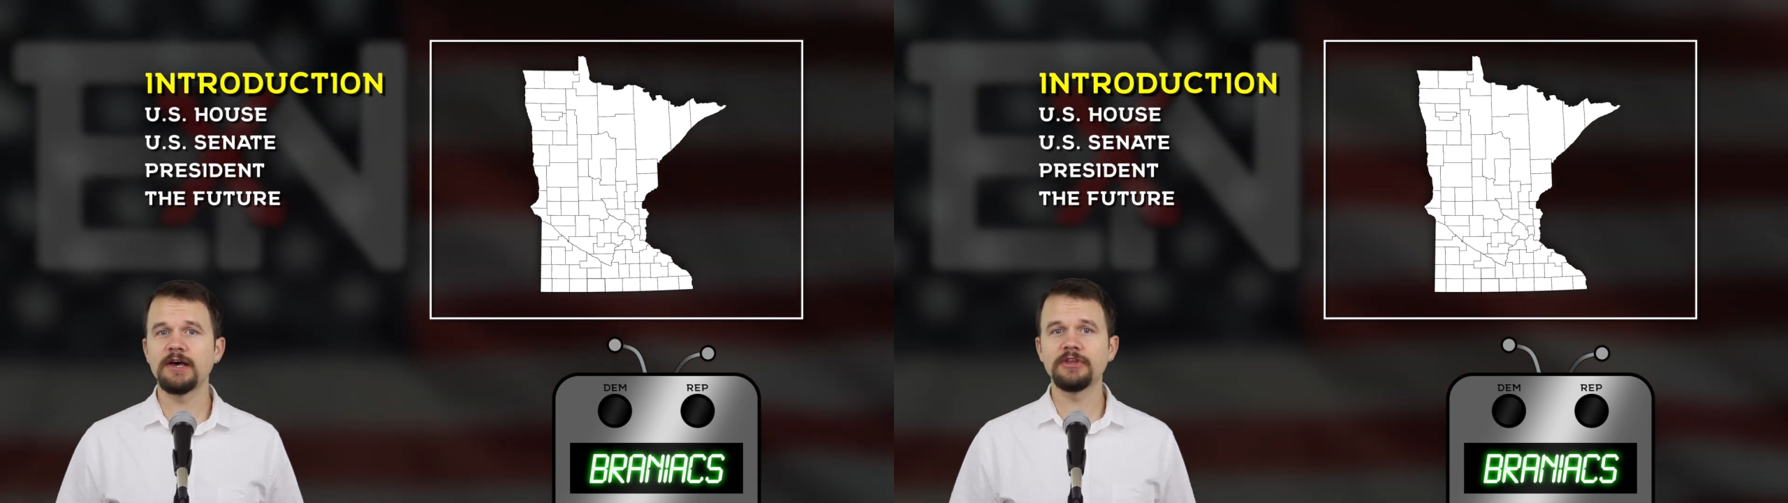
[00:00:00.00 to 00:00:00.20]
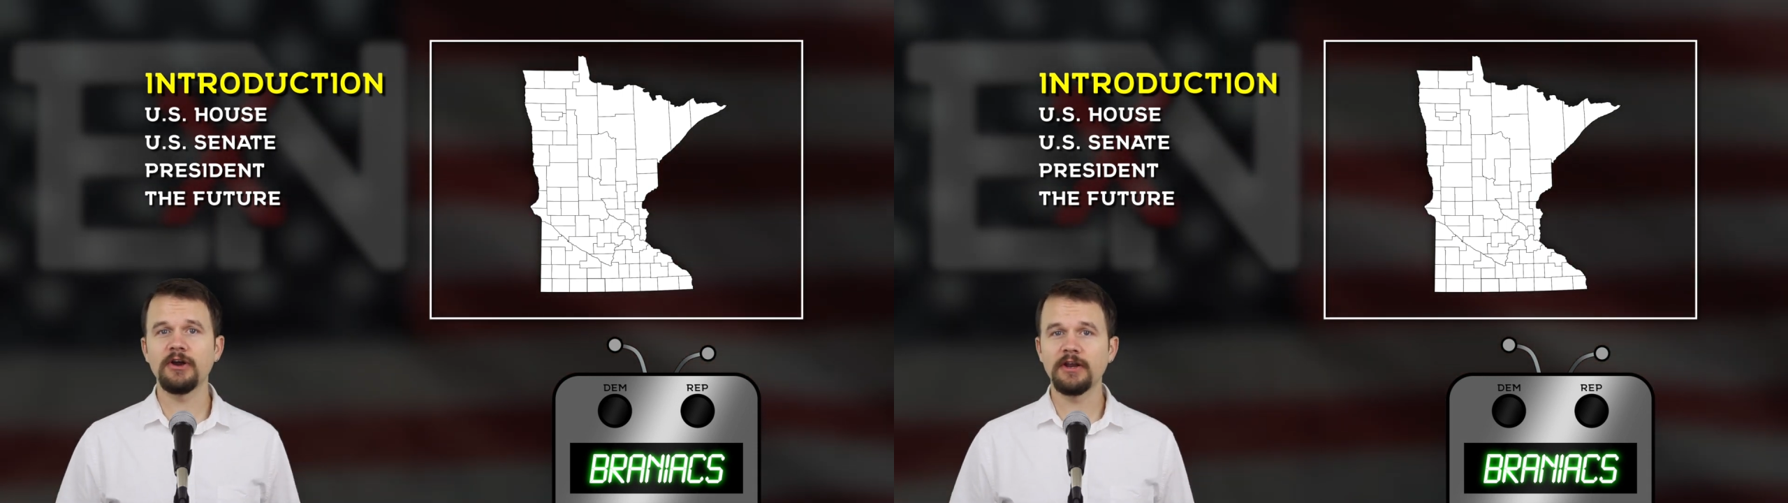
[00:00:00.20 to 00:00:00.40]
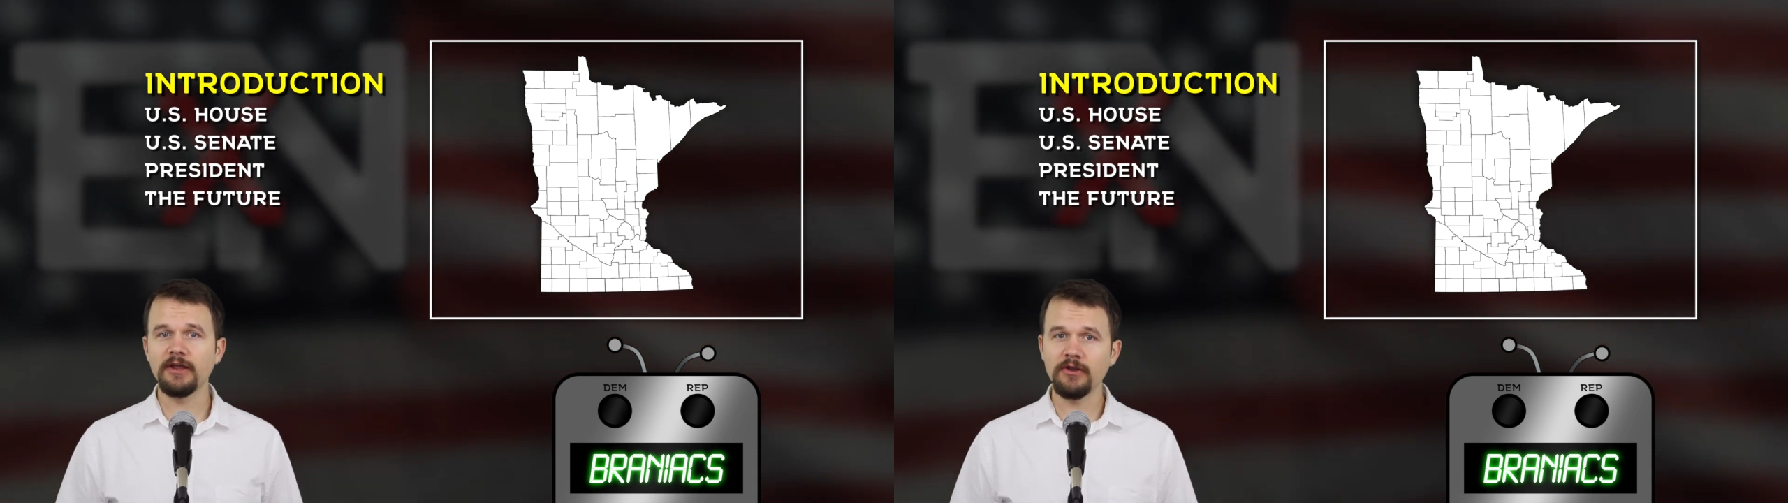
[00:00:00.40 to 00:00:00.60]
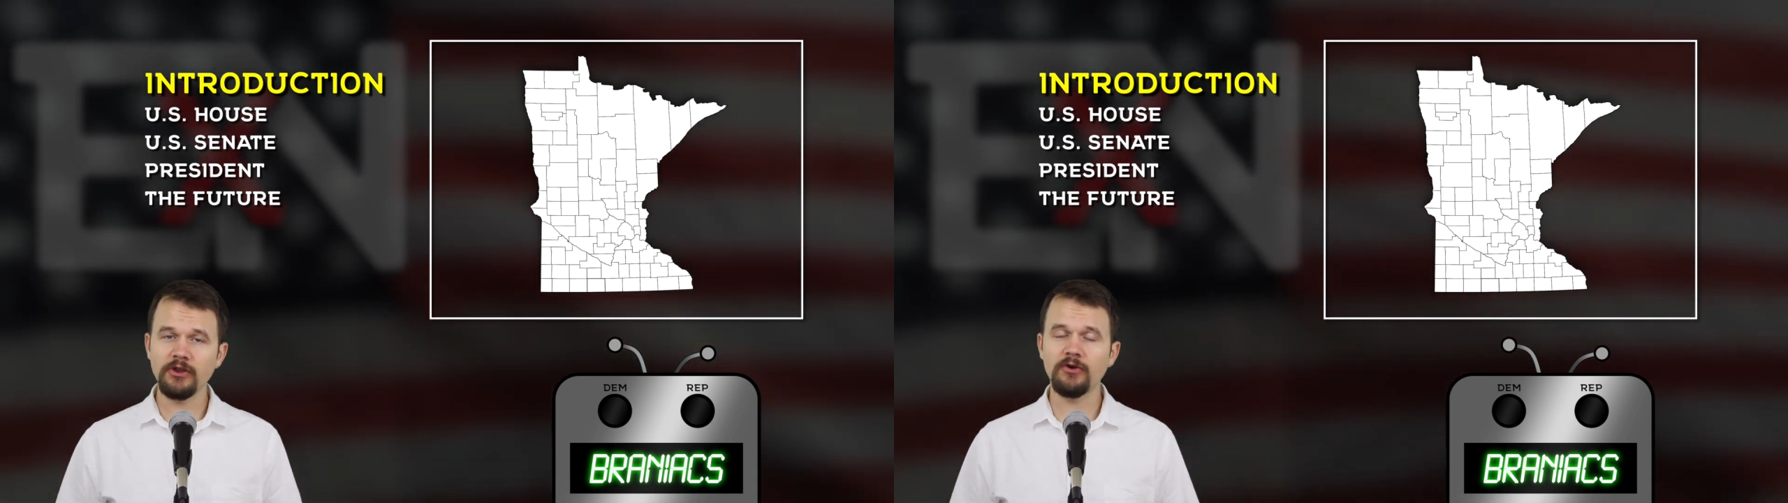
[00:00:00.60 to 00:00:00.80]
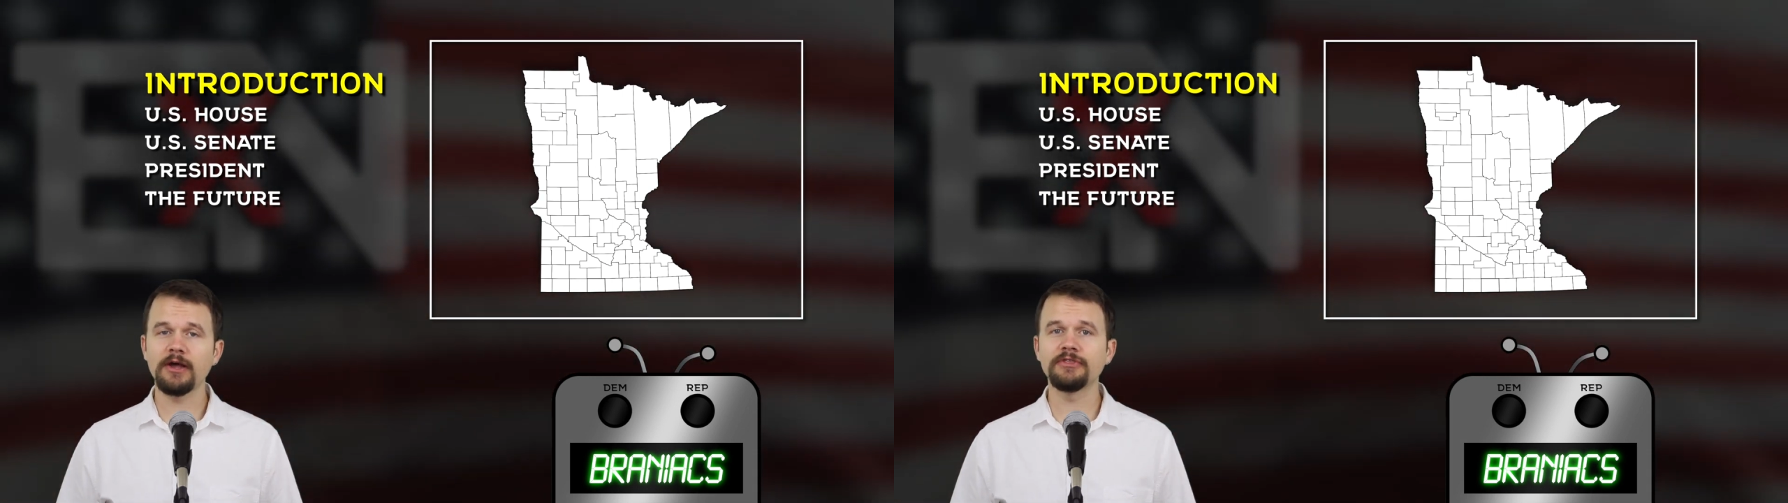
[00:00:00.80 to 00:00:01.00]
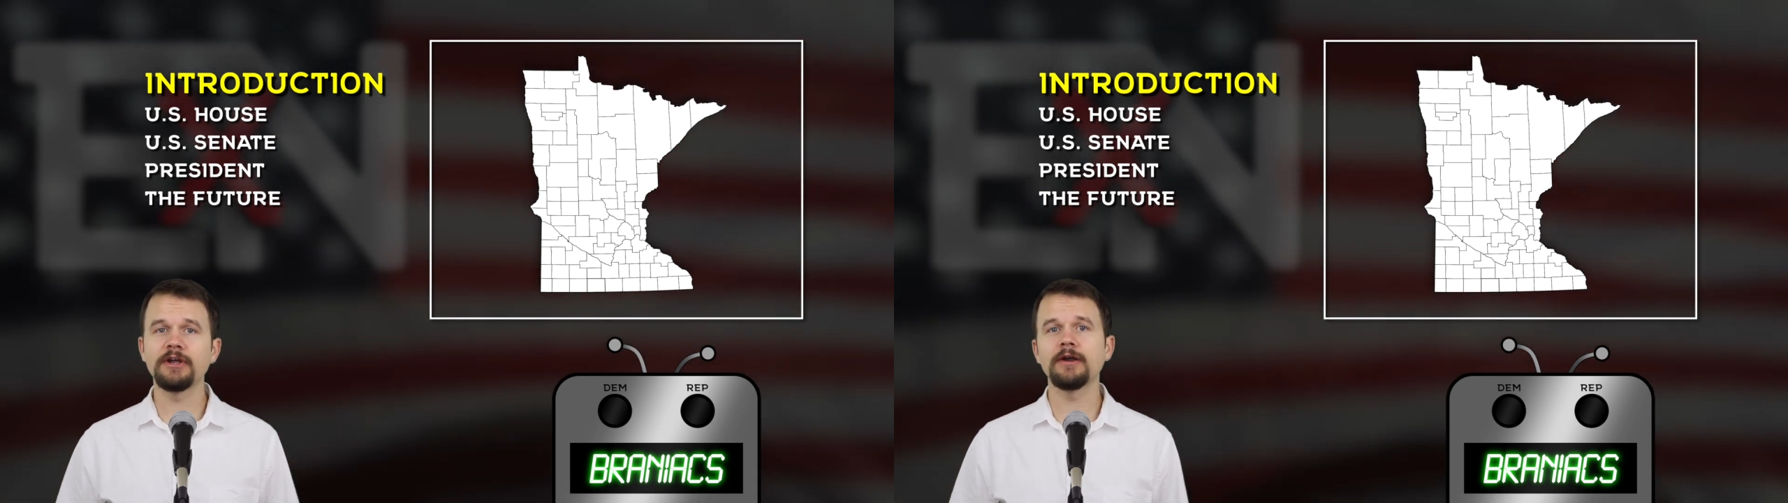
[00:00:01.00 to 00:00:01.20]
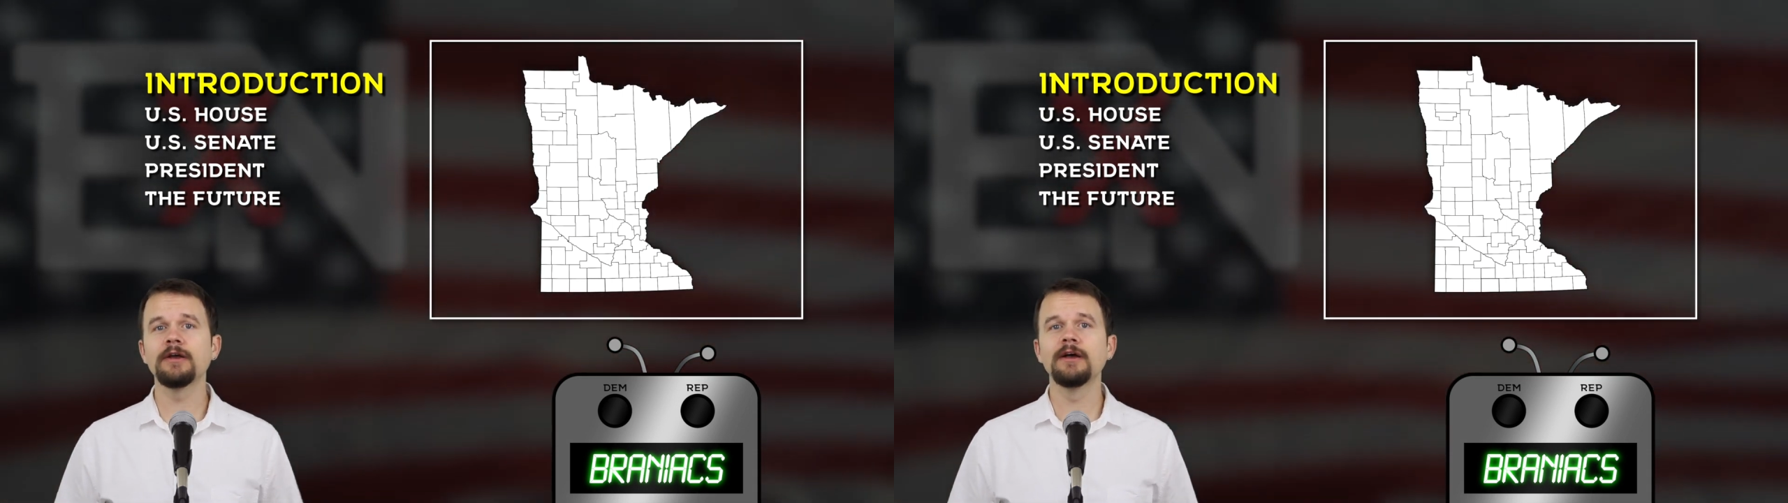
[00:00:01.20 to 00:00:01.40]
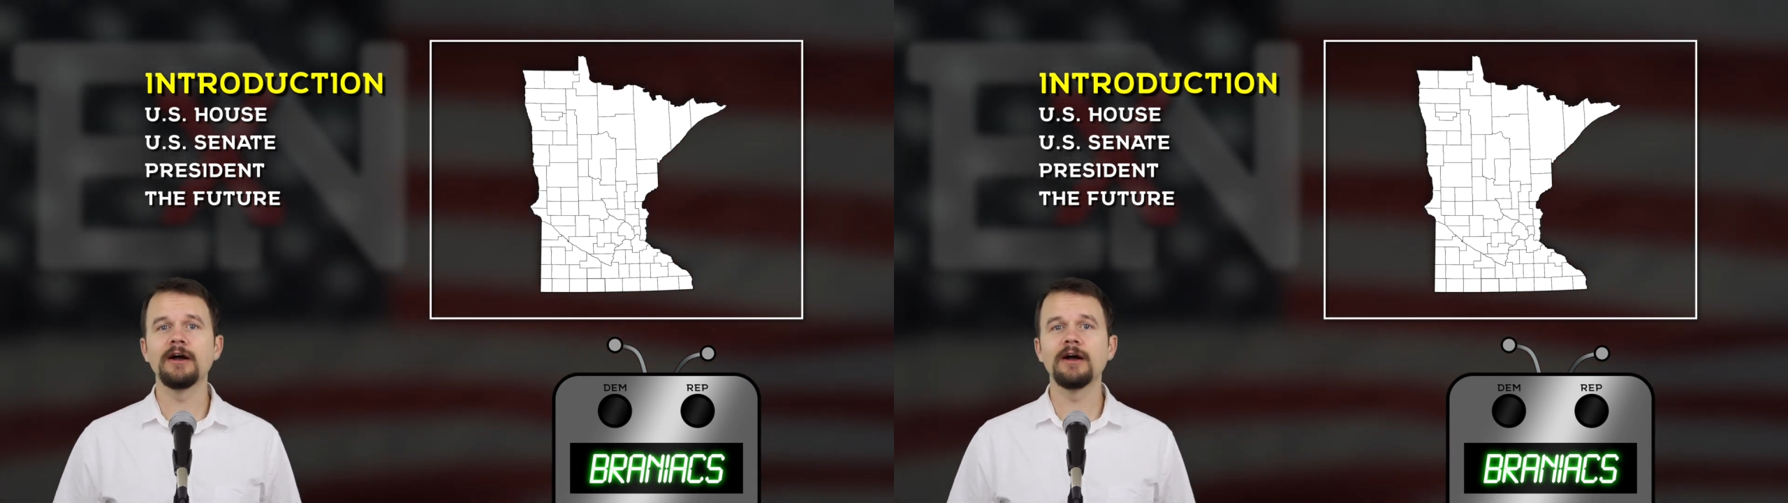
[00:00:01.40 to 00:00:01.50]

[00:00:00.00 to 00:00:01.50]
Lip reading: out there, and I know you're out there,